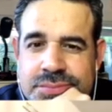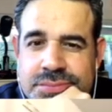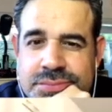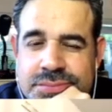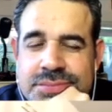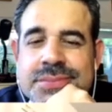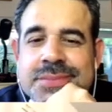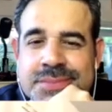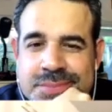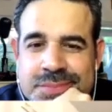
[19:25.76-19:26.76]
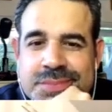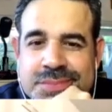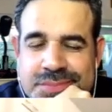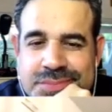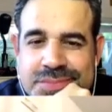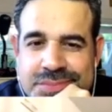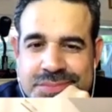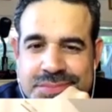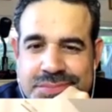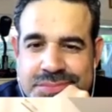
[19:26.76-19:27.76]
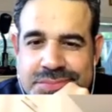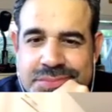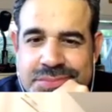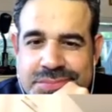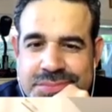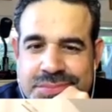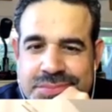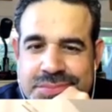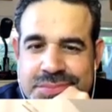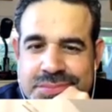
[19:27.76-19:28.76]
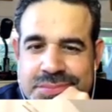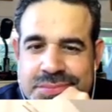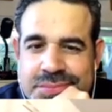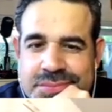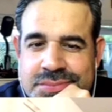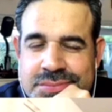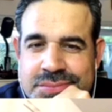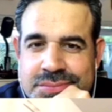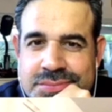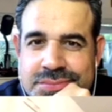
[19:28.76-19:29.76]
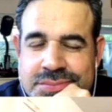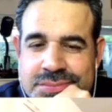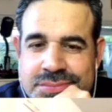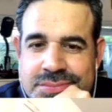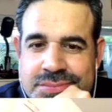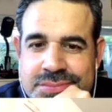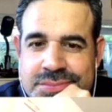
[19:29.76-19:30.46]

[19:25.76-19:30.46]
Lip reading: The person shown says nothing.